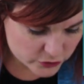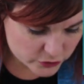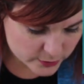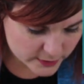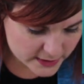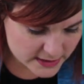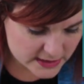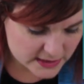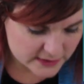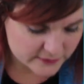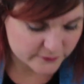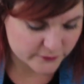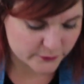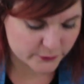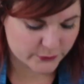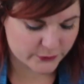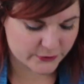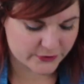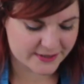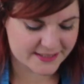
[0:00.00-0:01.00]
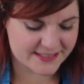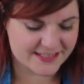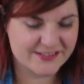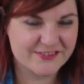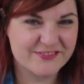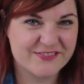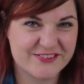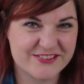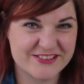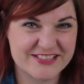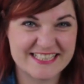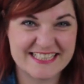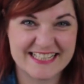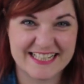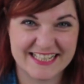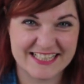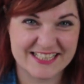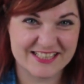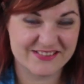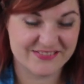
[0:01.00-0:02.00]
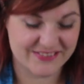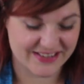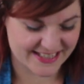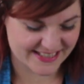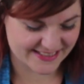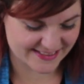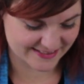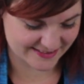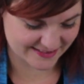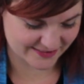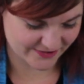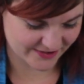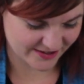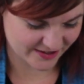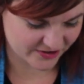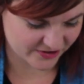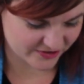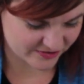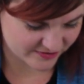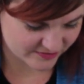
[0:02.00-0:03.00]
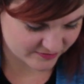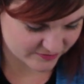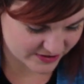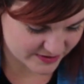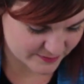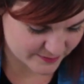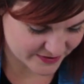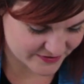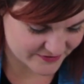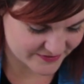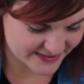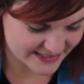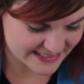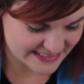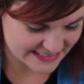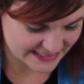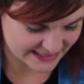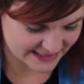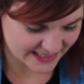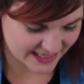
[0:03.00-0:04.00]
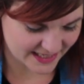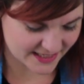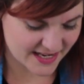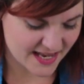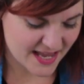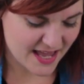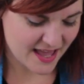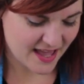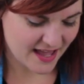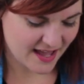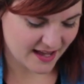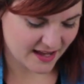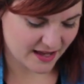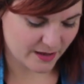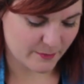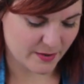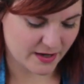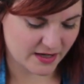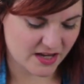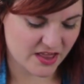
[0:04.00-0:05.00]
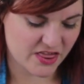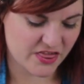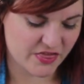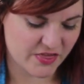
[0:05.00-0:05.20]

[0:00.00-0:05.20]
24 to 40 inch waist, sorry I couldn't read my writing then, and a